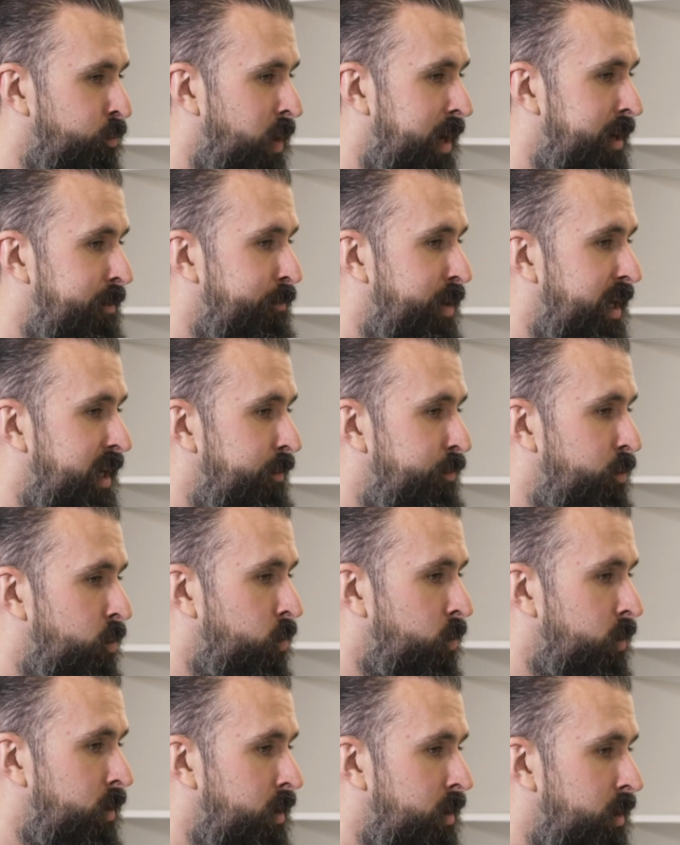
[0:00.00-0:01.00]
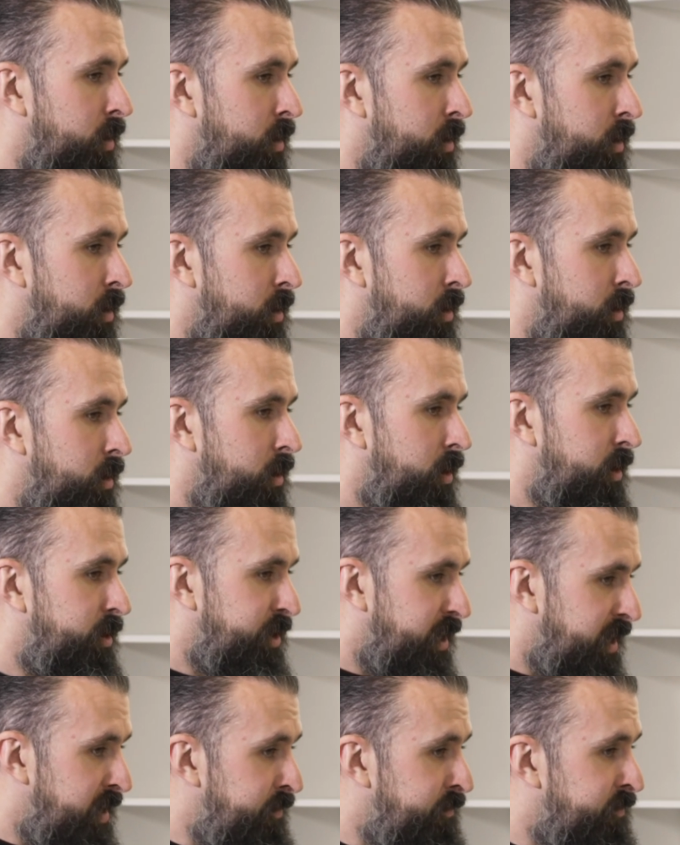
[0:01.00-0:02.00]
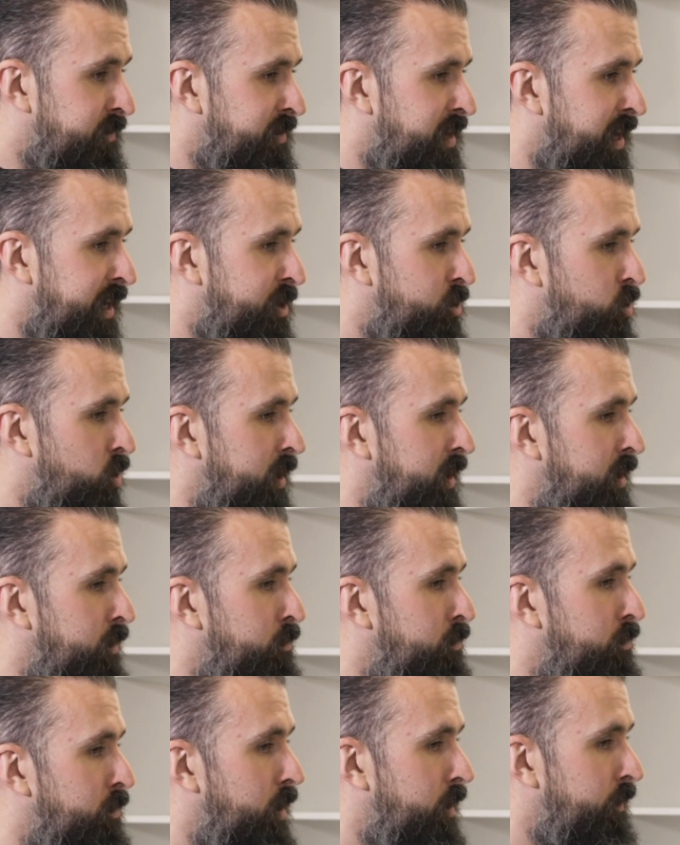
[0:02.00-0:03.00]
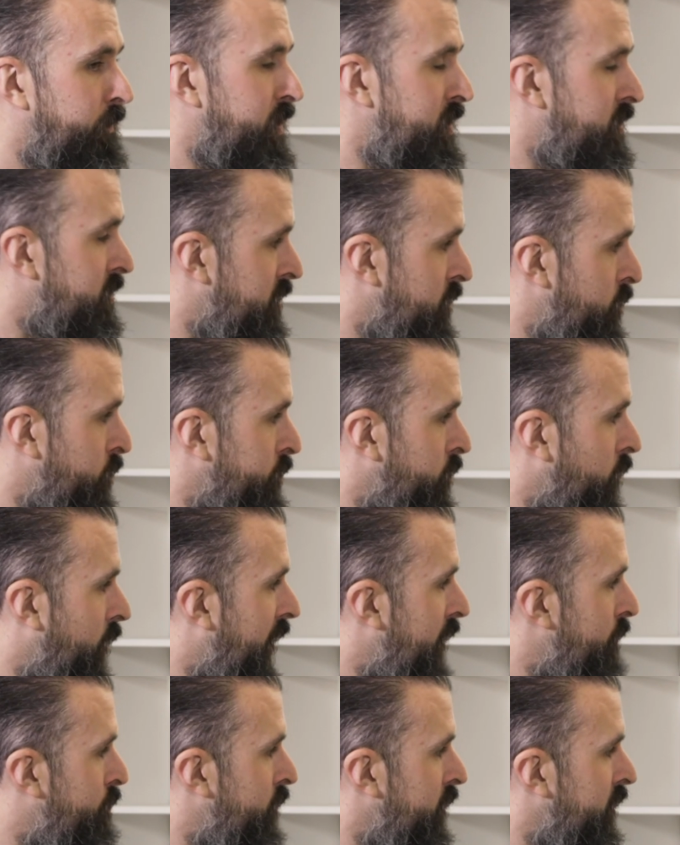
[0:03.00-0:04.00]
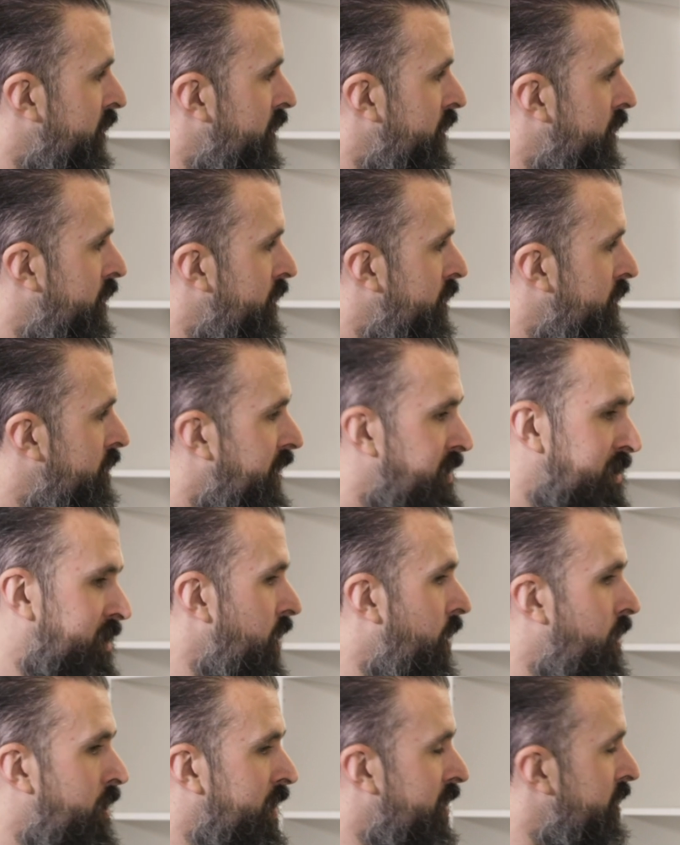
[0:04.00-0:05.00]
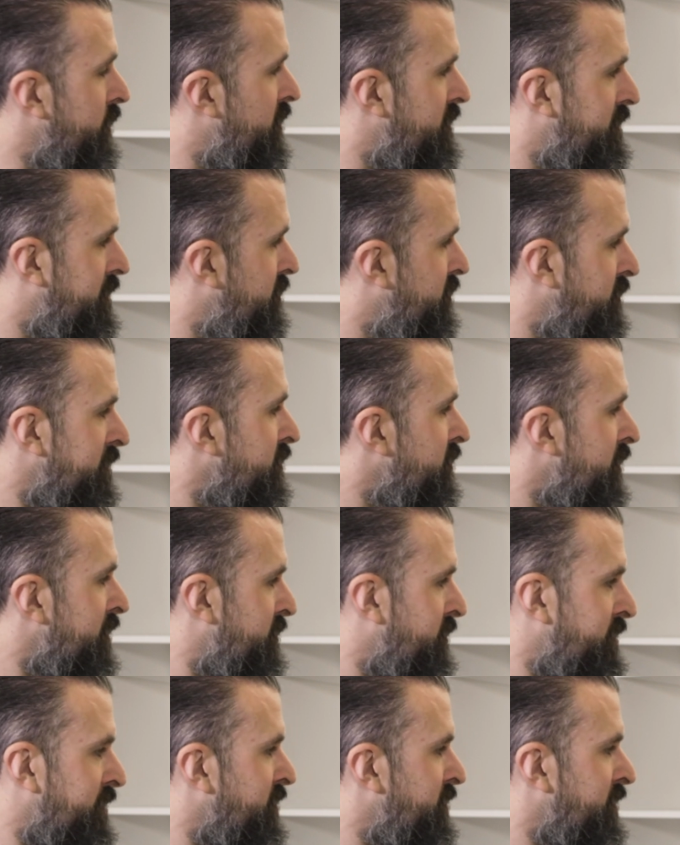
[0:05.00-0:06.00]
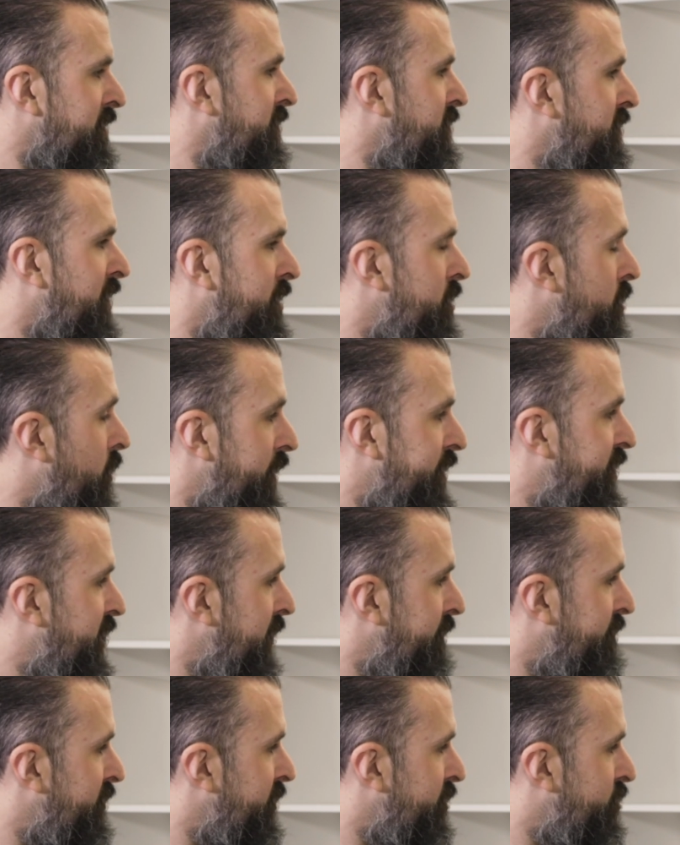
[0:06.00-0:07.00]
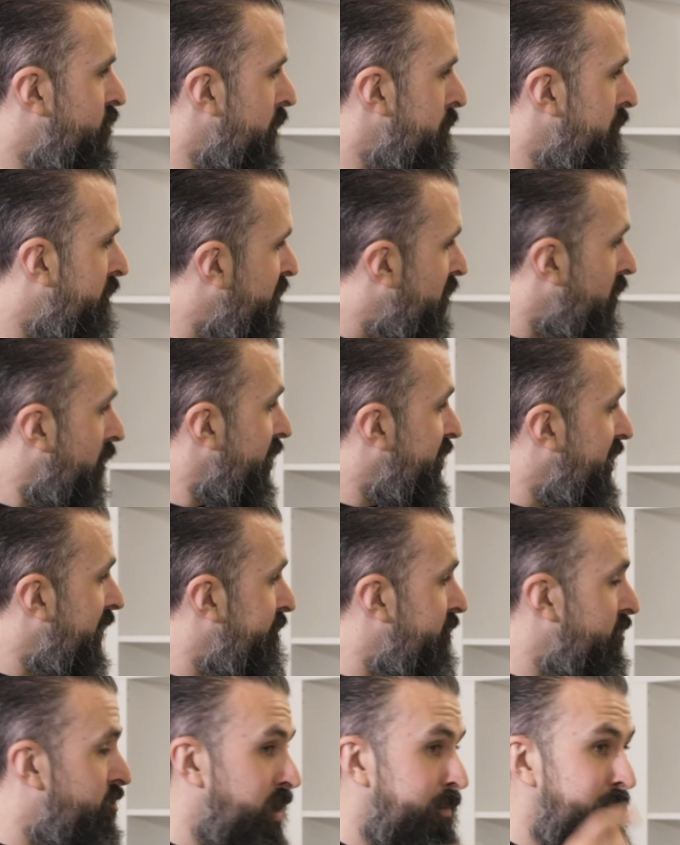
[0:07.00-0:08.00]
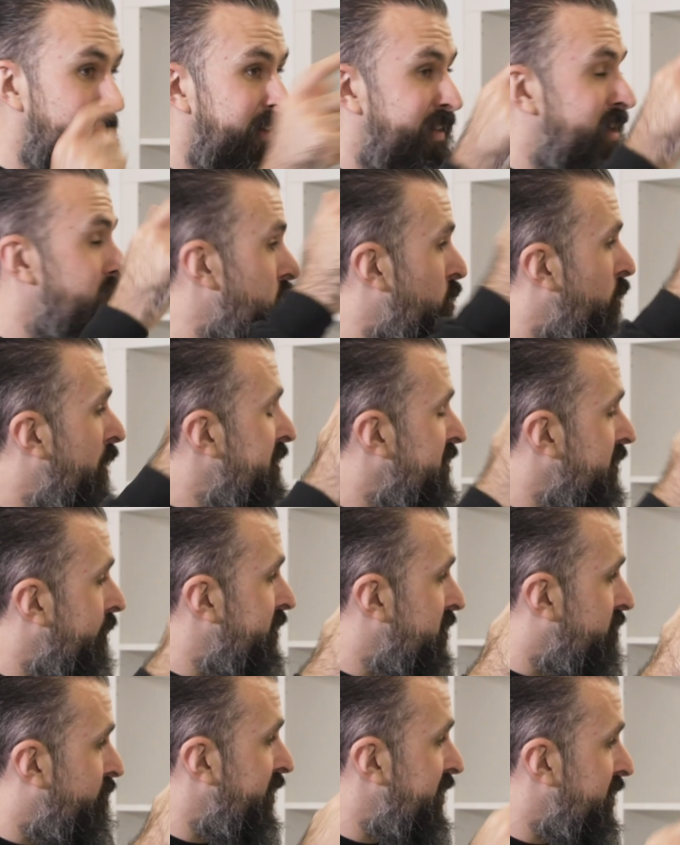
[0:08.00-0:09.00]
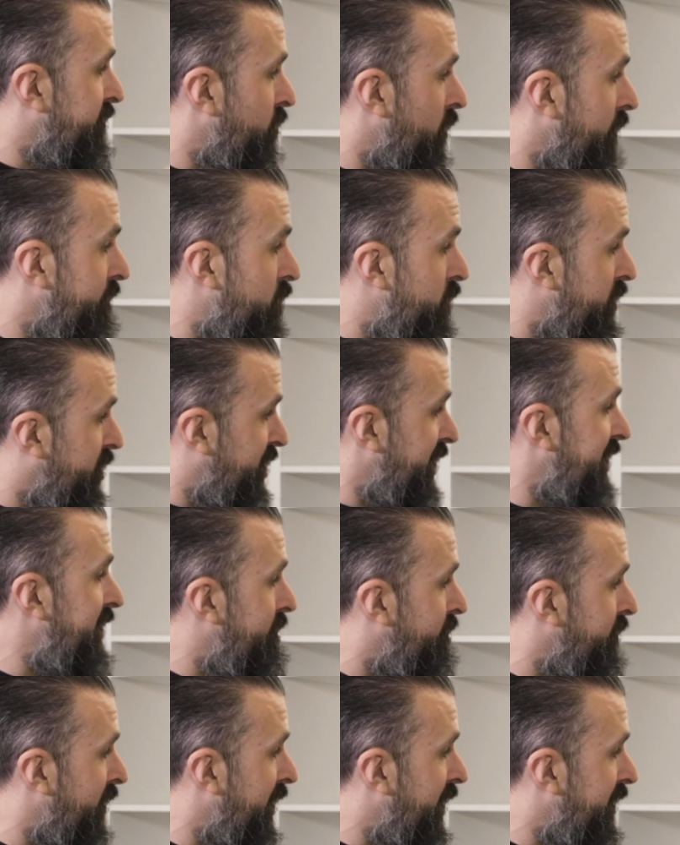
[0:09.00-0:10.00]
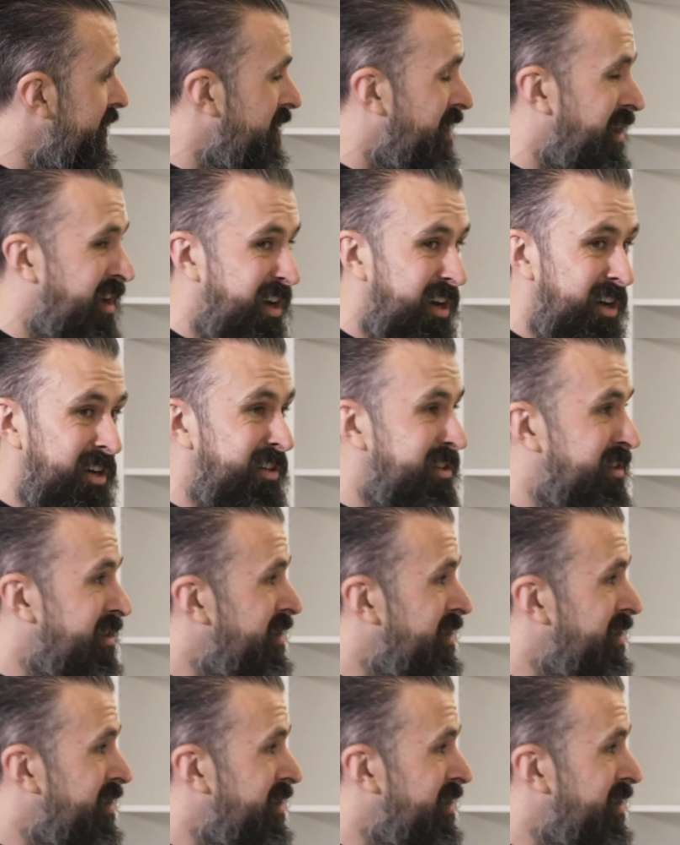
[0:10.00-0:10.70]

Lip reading: when people achieve their dream and they're still not happy. That's darker than not achieving your dream. If you're not achieving your dream, like, there's always something to reach for. If you achieve it and you're like, oh,